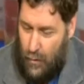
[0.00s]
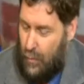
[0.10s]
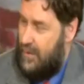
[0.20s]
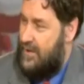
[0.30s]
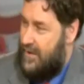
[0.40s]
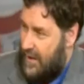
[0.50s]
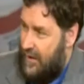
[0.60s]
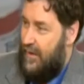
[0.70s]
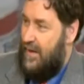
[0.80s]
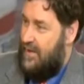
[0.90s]
old
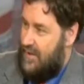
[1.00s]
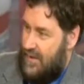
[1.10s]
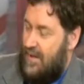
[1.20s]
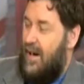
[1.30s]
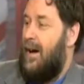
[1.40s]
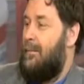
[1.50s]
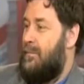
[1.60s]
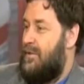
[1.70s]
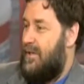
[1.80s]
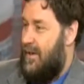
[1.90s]
TV
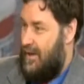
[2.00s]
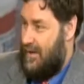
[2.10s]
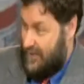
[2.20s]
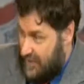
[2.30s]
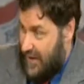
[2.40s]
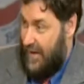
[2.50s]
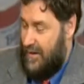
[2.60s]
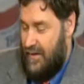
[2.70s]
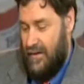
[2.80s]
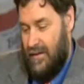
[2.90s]
sitcoms
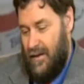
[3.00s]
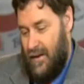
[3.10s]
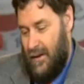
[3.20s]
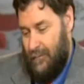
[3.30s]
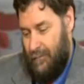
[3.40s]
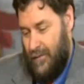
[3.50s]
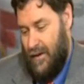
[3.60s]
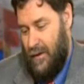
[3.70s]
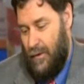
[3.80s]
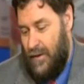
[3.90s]
aside,
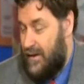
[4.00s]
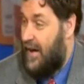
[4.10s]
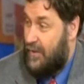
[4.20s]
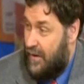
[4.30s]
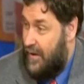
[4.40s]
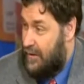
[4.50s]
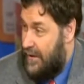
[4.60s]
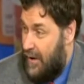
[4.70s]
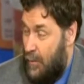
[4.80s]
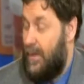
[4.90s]
Dr.
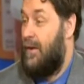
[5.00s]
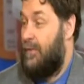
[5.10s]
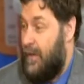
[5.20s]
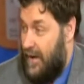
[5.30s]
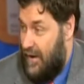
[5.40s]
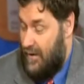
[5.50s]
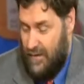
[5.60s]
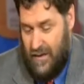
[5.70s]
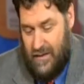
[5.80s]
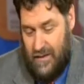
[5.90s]
Kildare went off the air
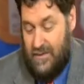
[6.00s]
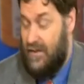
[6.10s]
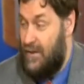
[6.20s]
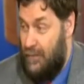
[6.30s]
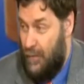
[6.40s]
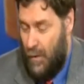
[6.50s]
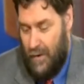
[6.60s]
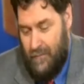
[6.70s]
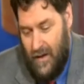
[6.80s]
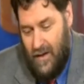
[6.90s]
in
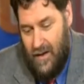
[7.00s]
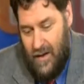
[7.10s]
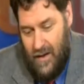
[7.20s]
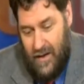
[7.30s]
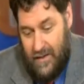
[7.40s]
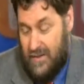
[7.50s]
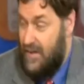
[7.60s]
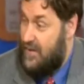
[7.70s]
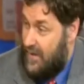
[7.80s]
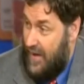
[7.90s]
1964. And
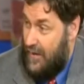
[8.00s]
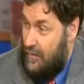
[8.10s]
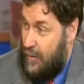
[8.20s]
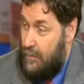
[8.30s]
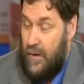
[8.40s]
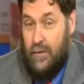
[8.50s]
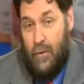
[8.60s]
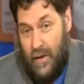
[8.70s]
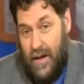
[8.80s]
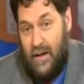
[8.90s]
since then, we've been
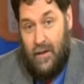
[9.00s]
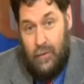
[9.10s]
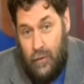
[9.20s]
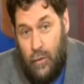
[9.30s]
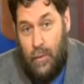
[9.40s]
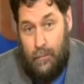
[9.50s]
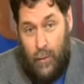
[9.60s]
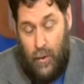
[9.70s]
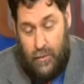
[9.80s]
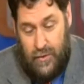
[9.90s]
creating a new
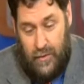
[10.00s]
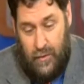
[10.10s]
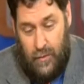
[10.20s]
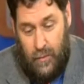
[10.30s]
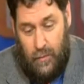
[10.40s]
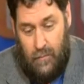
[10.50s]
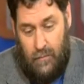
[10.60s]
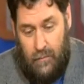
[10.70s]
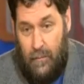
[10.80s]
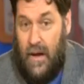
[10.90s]
approach to
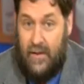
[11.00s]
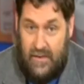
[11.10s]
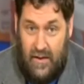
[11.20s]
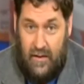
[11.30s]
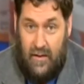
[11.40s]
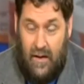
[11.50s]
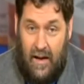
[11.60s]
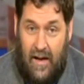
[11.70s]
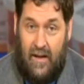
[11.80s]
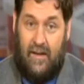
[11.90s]
medicine,
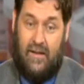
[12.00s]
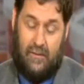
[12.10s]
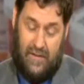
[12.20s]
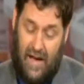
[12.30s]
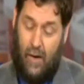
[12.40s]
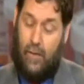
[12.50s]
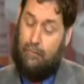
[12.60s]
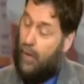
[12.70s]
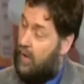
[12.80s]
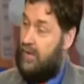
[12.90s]
and it's now
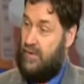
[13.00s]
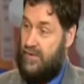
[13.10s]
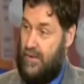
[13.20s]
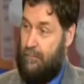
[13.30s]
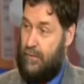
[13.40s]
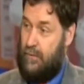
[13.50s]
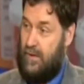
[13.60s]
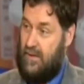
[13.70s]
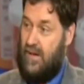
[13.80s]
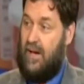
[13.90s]
a partnership between